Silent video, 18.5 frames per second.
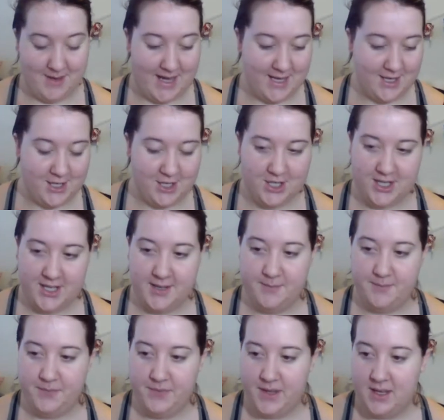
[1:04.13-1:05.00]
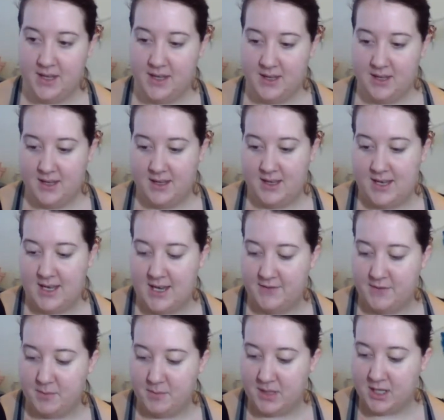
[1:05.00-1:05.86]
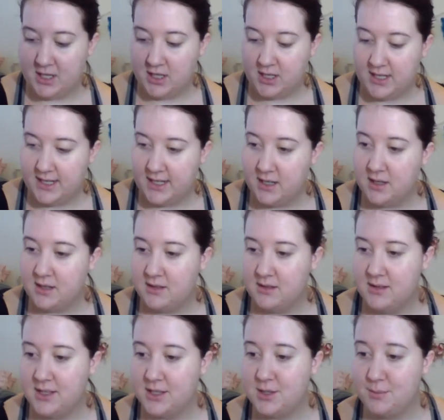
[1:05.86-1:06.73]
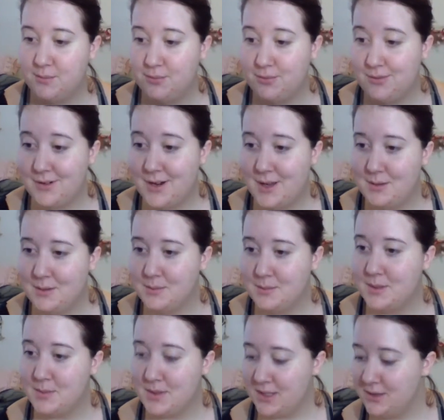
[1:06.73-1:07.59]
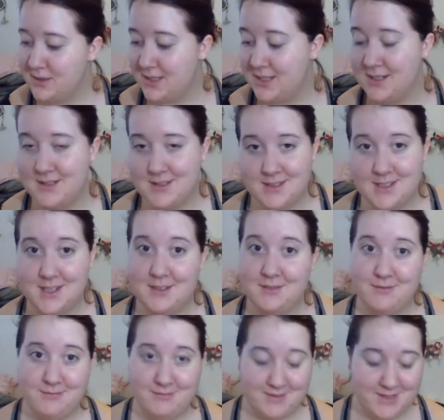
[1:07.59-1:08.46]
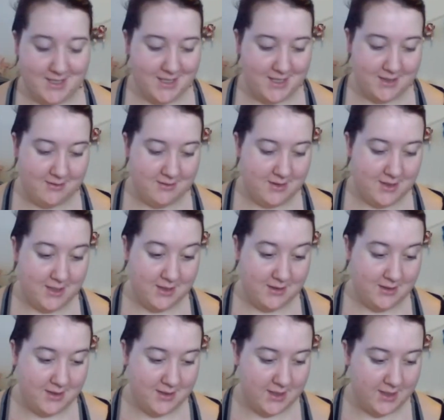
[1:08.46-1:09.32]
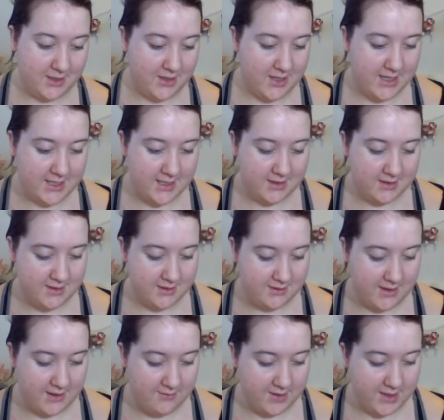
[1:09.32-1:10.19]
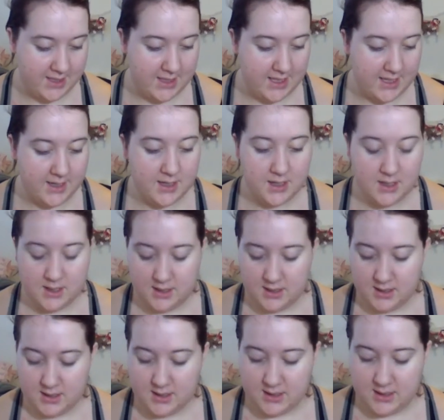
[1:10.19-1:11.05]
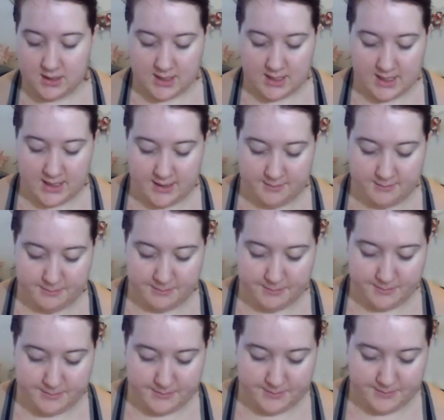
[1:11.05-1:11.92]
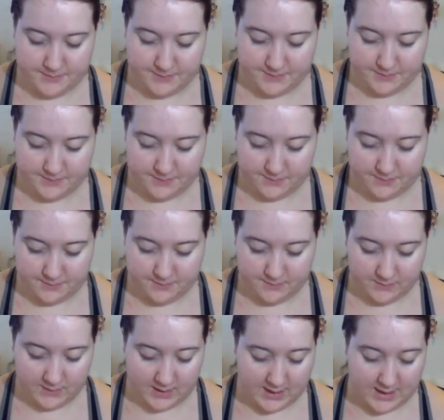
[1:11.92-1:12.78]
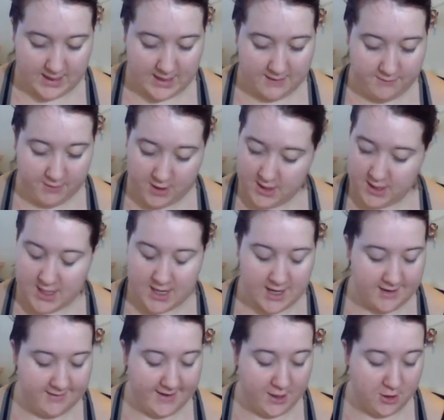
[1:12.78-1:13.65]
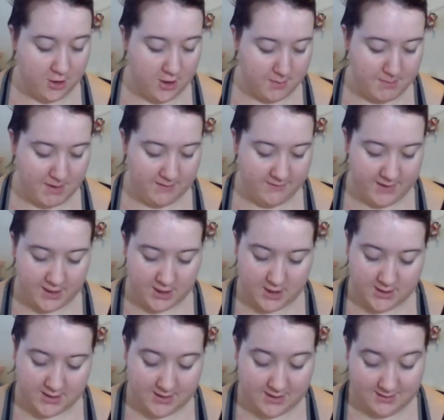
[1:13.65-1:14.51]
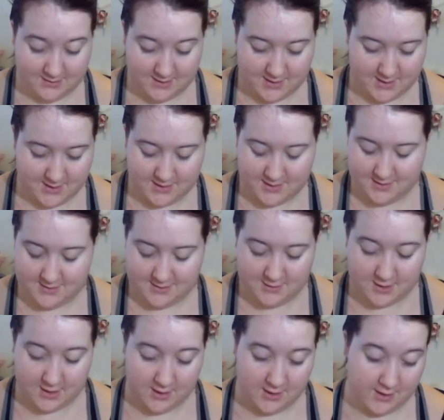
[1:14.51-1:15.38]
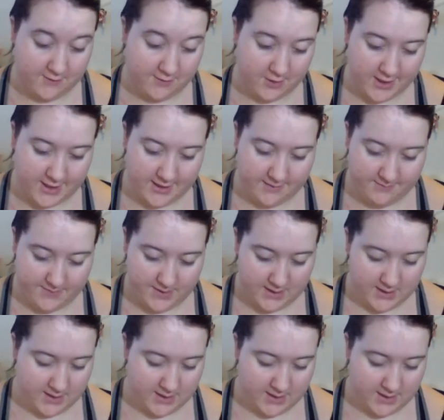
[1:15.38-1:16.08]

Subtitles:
matte shit. I have a mirror here that I should probably be using instead of, using you guys' everything. But I've already got eyeliner on my fingers. This is starting off great.